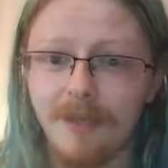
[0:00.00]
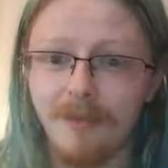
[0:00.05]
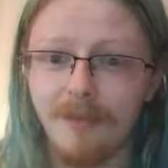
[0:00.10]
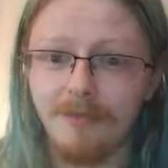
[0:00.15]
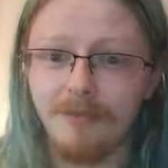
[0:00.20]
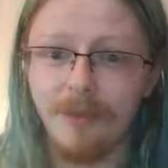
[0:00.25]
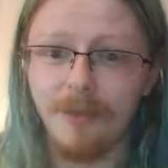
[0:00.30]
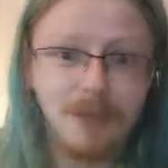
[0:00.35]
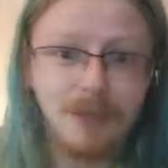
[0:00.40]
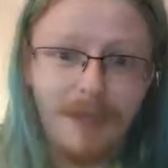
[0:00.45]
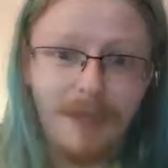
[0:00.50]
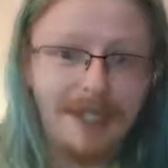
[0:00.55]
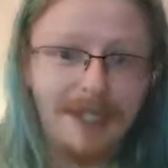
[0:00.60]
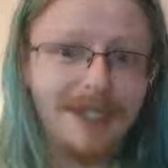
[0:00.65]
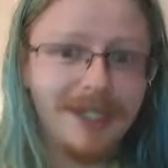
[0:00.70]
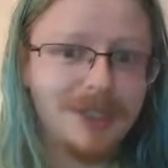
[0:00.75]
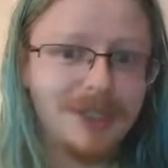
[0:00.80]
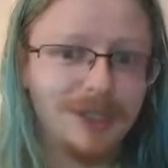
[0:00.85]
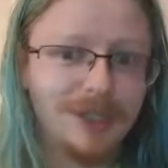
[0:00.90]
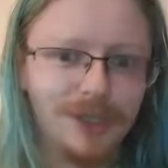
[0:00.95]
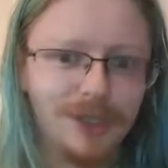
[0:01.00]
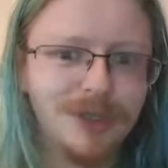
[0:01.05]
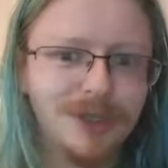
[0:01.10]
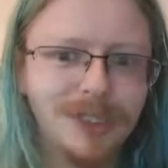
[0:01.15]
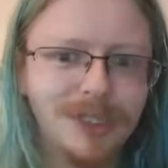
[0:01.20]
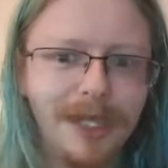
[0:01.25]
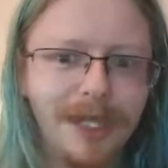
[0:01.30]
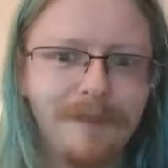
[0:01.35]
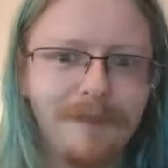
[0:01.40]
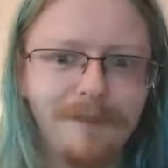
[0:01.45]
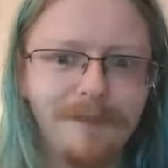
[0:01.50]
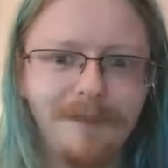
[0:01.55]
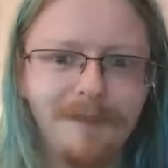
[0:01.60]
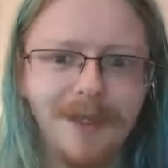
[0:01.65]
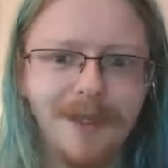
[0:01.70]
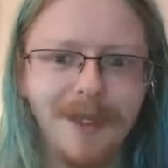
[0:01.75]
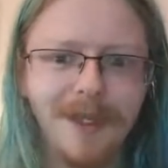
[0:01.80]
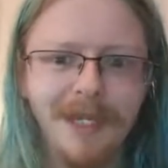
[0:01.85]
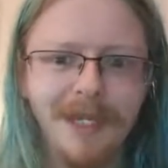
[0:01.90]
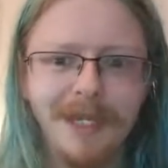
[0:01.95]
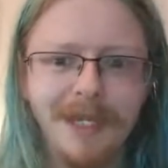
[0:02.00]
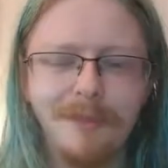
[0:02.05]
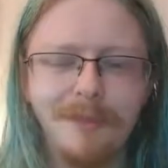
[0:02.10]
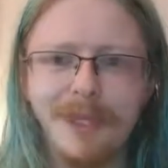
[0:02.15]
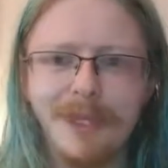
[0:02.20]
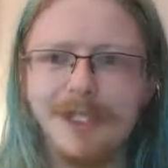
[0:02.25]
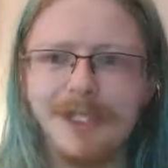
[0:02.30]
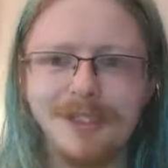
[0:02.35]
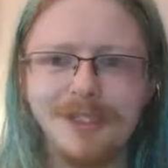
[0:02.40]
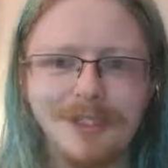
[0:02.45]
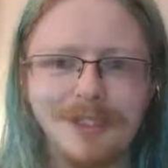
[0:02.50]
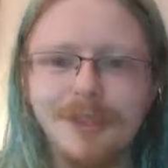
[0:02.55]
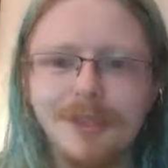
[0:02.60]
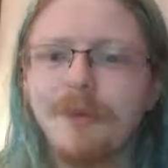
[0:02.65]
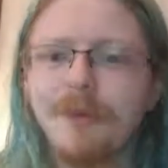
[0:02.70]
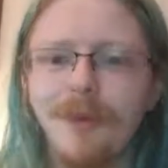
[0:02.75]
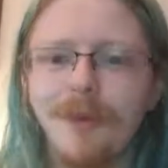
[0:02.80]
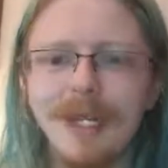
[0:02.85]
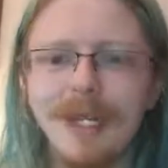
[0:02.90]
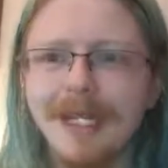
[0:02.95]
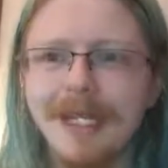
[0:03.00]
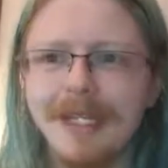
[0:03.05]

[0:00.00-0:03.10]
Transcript: Most pen testers use them because there's no point.